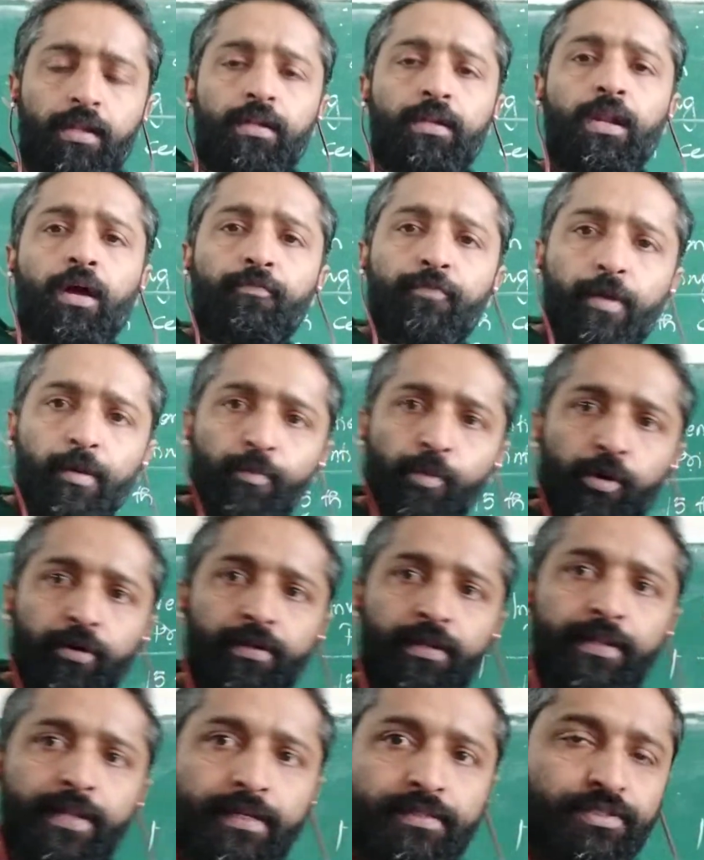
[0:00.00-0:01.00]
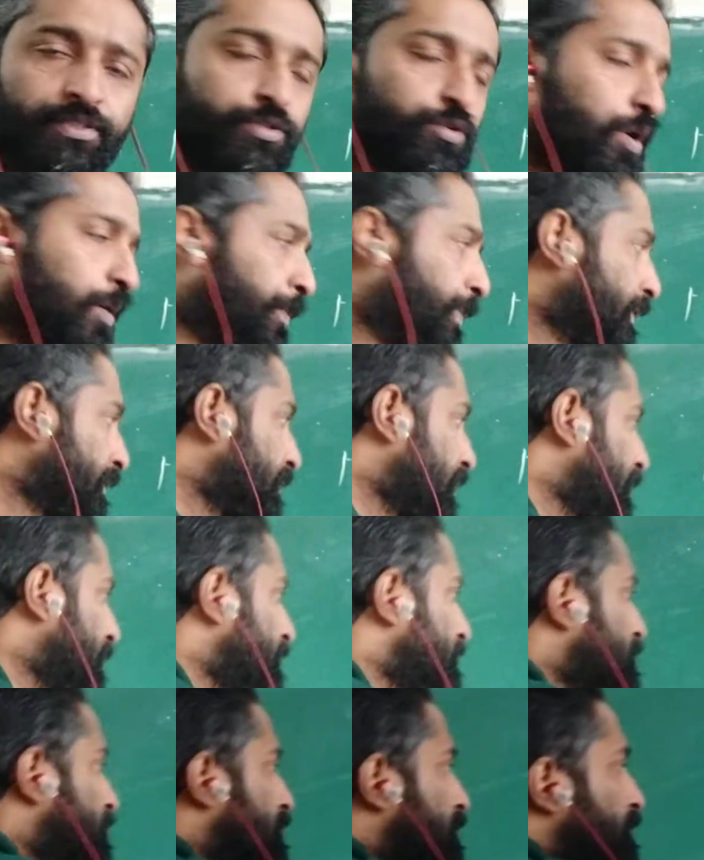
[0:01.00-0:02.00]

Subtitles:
Now we move on to the next topic, that is,